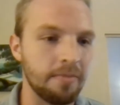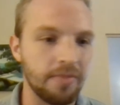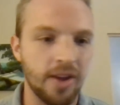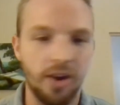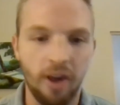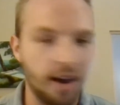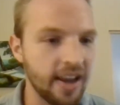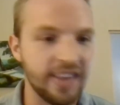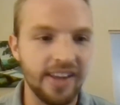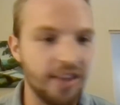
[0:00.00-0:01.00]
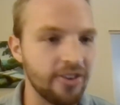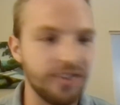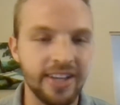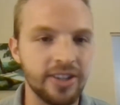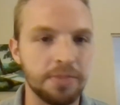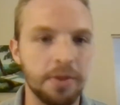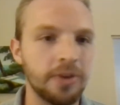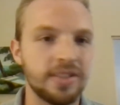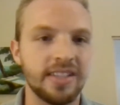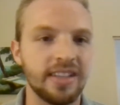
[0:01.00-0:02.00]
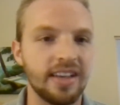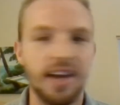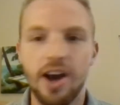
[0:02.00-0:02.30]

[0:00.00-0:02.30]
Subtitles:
Clark and the other leaders posting